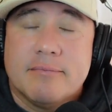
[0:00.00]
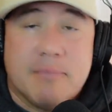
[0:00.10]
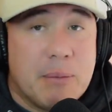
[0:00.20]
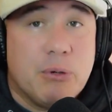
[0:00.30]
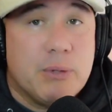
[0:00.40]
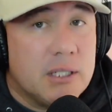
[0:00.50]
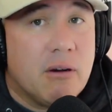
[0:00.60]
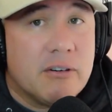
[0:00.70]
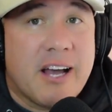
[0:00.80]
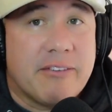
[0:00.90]
Maybe we
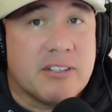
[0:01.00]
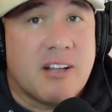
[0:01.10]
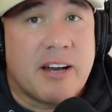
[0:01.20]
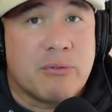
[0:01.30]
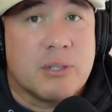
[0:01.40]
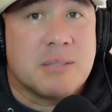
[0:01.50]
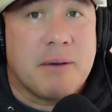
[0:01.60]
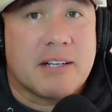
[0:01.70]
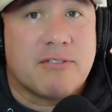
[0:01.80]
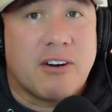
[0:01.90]
don't have a lot of
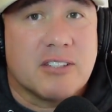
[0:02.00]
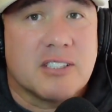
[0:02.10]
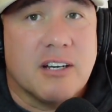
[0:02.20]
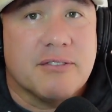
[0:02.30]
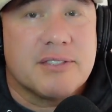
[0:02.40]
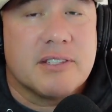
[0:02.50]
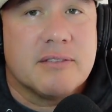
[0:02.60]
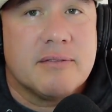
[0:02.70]
respect for ourselves.